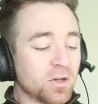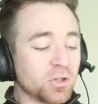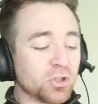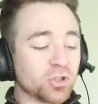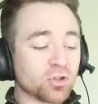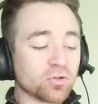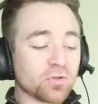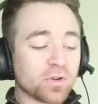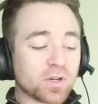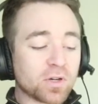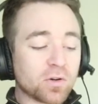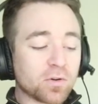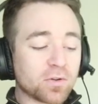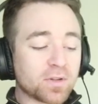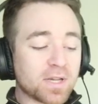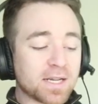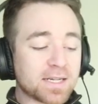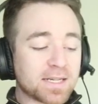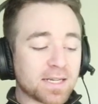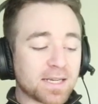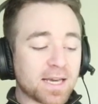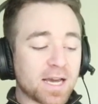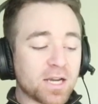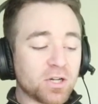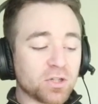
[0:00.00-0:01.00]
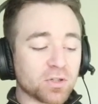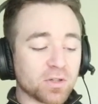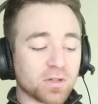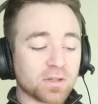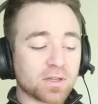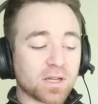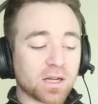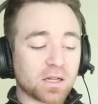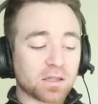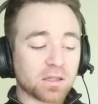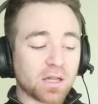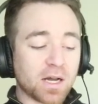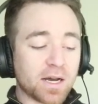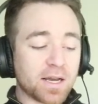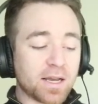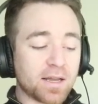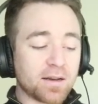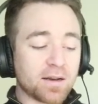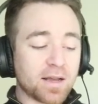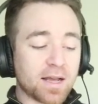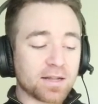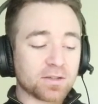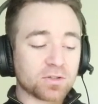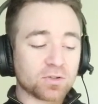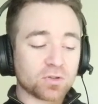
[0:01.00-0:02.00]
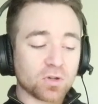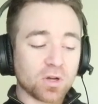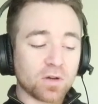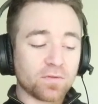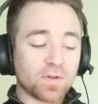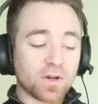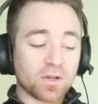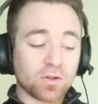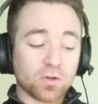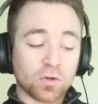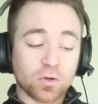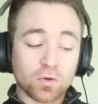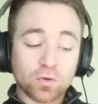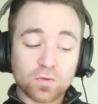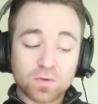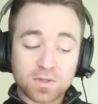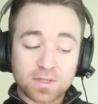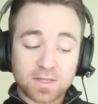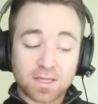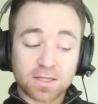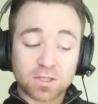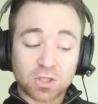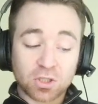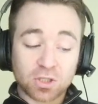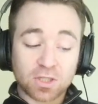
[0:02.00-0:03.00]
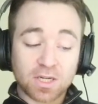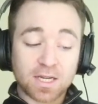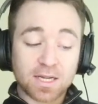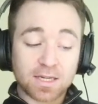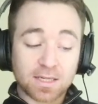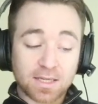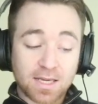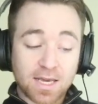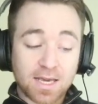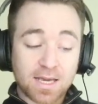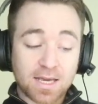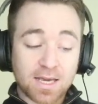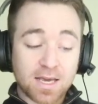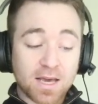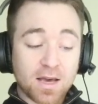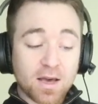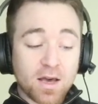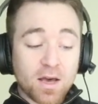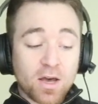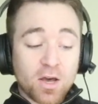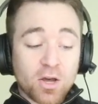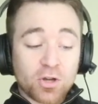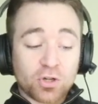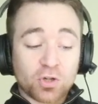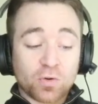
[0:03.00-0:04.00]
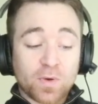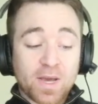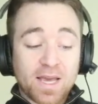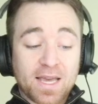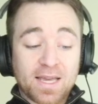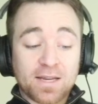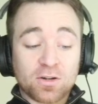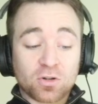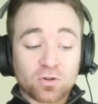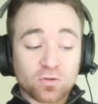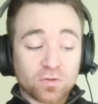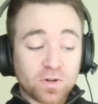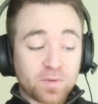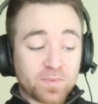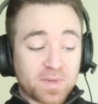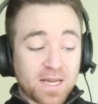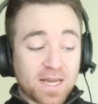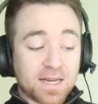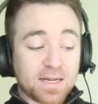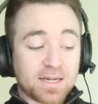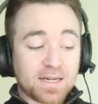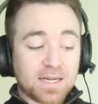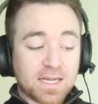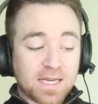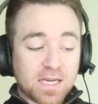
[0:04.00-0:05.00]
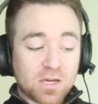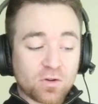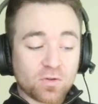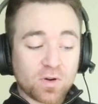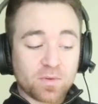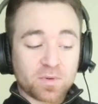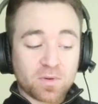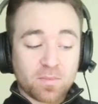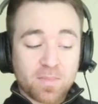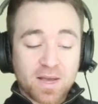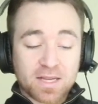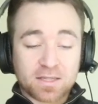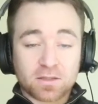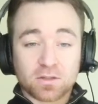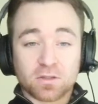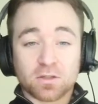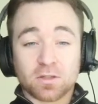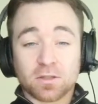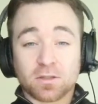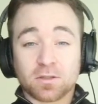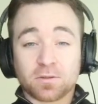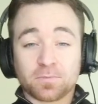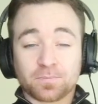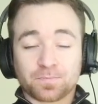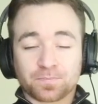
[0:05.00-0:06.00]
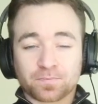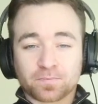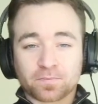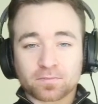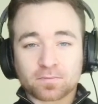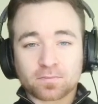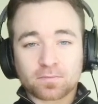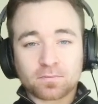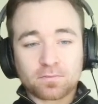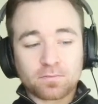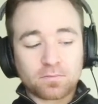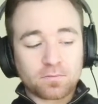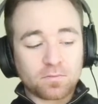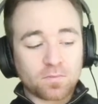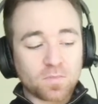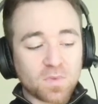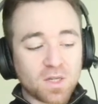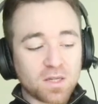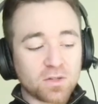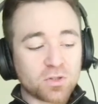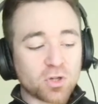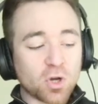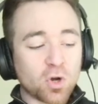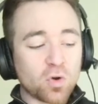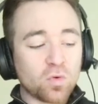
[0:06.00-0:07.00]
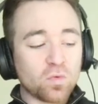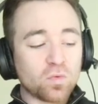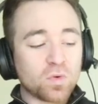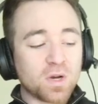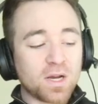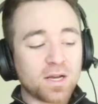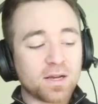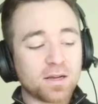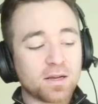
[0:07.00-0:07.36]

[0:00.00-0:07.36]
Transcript: During authentication, the client and server use this shared key to encrypt and decrypt messages. So,